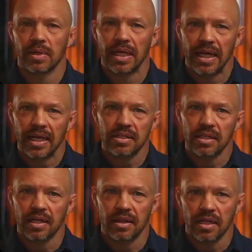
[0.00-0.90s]
So in a case
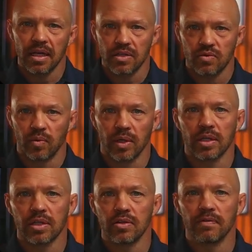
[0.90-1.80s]
like this, we're
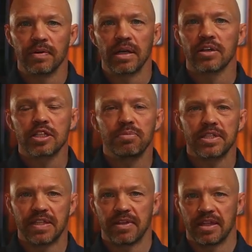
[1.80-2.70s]
gonna do very
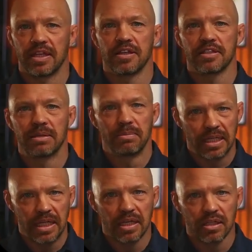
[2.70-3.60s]
specific things in the
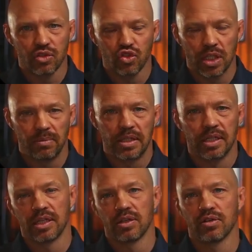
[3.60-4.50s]
beginning of the treatment
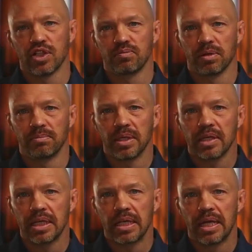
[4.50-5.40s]
to increase mobility,